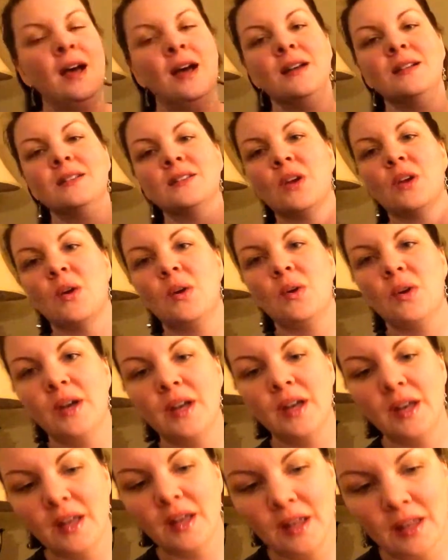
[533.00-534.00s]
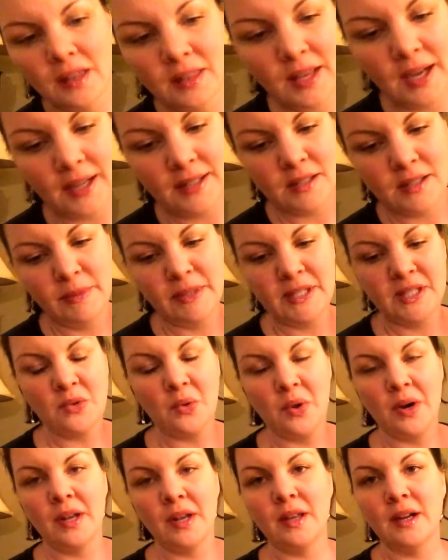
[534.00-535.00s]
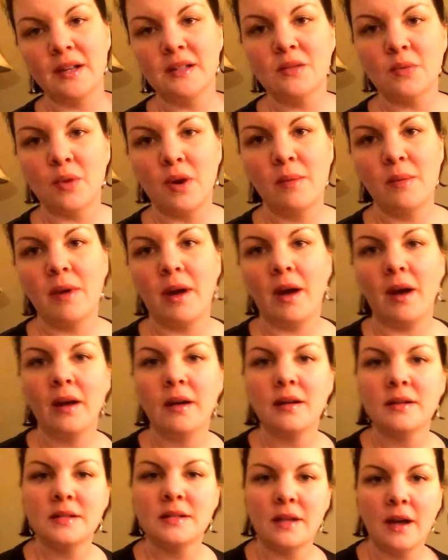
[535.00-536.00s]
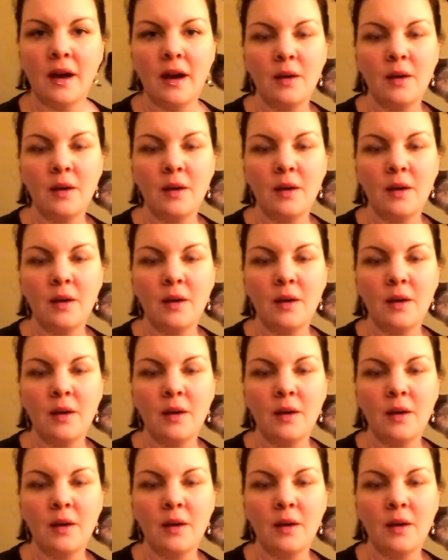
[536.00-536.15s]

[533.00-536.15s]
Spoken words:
So that's my story. That's where I'm at.